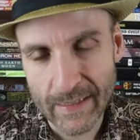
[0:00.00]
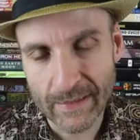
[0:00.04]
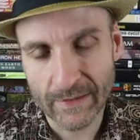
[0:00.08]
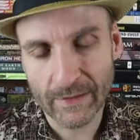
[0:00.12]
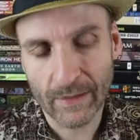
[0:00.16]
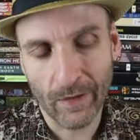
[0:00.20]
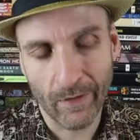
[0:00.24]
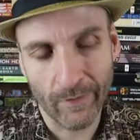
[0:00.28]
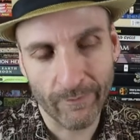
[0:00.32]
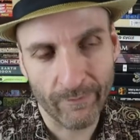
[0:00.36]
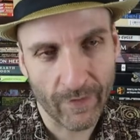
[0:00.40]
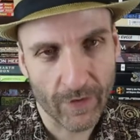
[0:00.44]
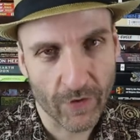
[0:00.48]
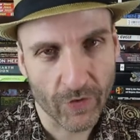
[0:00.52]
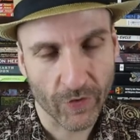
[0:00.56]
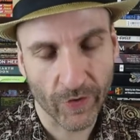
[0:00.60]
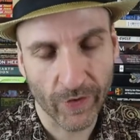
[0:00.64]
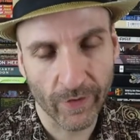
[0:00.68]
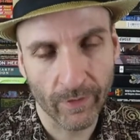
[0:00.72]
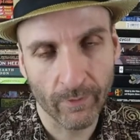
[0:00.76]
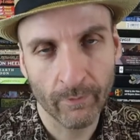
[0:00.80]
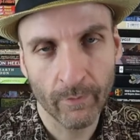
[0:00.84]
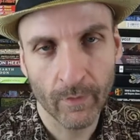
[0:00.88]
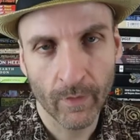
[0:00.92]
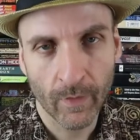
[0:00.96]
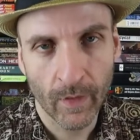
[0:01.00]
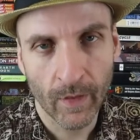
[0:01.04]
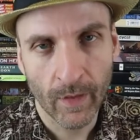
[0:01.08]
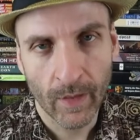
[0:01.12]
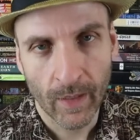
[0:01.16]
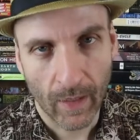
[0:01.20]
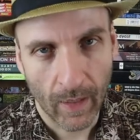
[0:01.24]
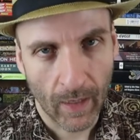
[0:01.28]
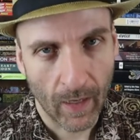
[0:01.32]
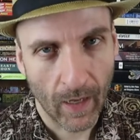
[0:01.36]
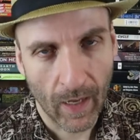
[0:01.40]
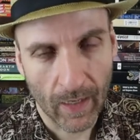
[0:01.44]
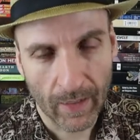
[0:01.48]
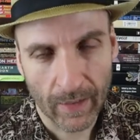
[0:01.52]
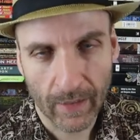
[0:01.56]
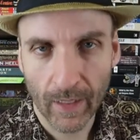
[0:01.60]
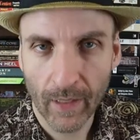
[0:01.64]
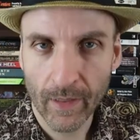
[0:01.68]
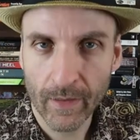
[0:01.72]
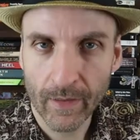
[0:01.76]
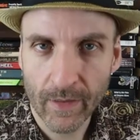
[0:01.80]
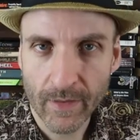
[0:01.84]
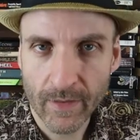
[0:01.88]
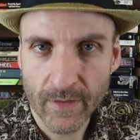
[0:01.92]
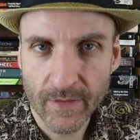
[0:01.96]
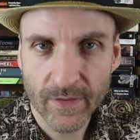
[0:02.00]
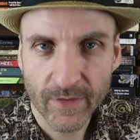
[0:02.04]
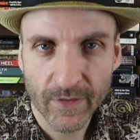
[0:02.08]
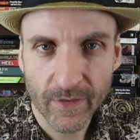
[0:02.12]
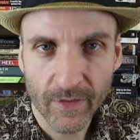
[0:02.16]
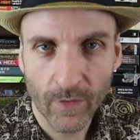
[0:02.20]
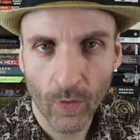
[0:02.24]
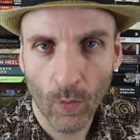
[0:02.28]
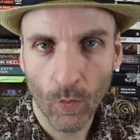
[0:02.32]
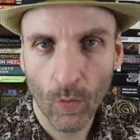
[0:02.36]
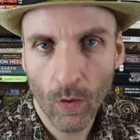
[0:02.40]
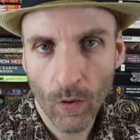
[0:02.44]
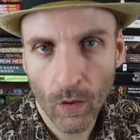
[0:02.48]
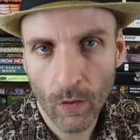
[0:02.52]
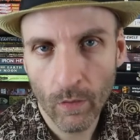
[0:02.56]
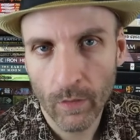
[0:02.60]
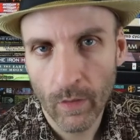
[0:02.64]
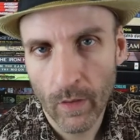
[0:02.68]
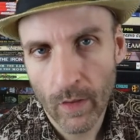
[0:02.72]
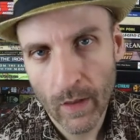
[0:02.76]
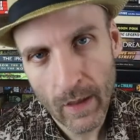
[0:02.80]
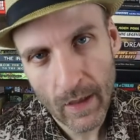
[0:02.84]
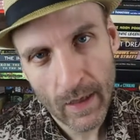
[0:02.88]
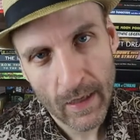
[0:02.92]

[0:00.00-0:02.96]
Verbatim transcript: He's not venturing again and seeing the world.